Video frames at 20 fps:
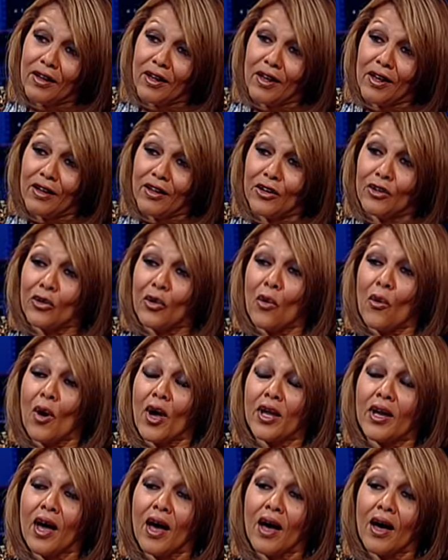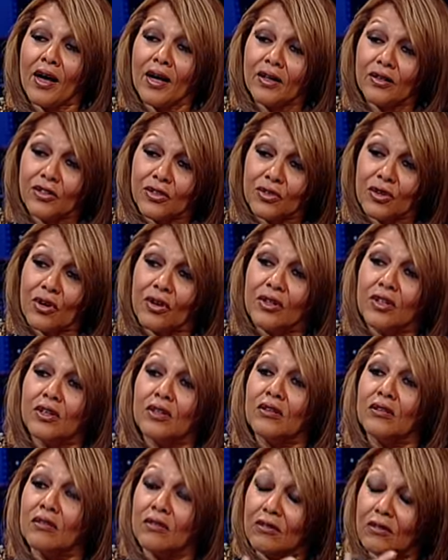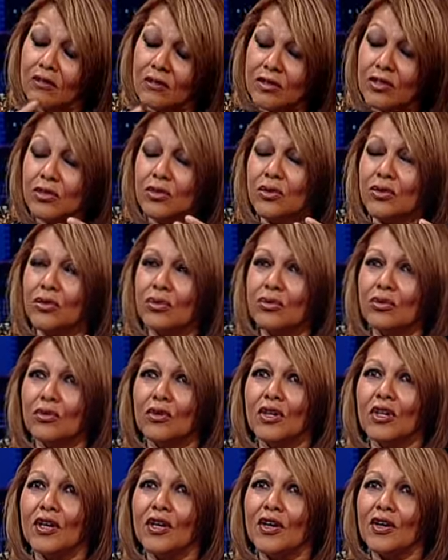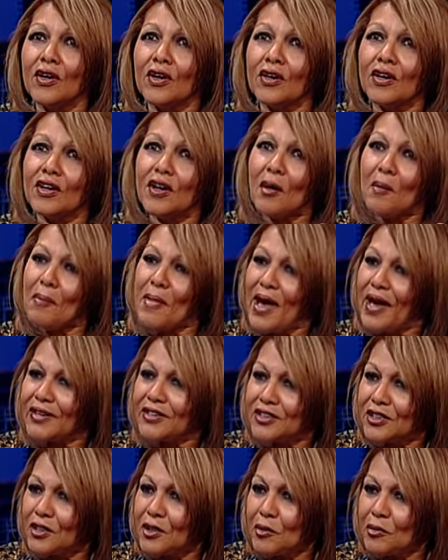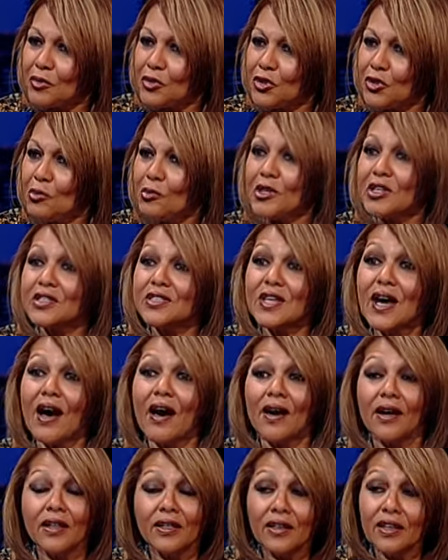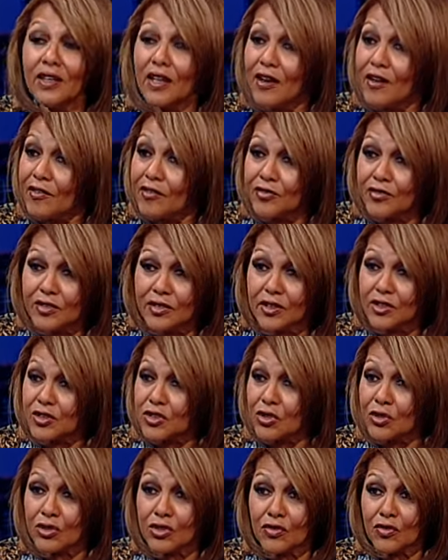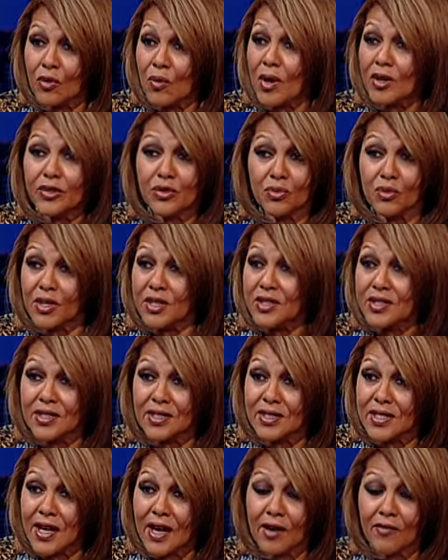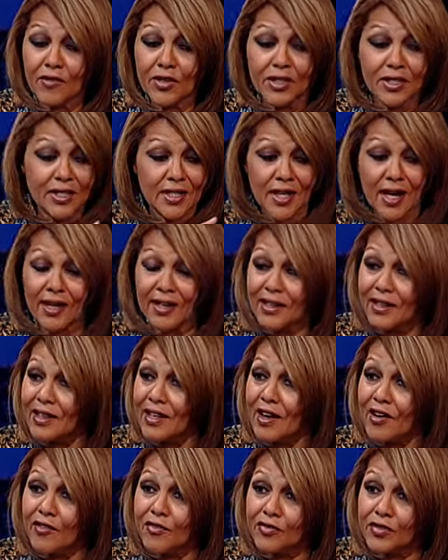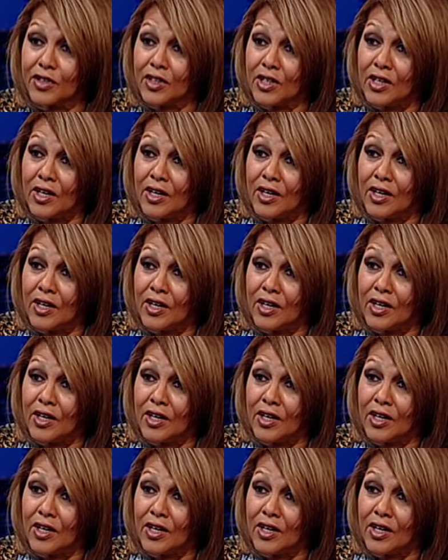Yes. You know, and I had started to come back to him too because Amen. I had left the church for a while. I was raised as an Adventist, and I had left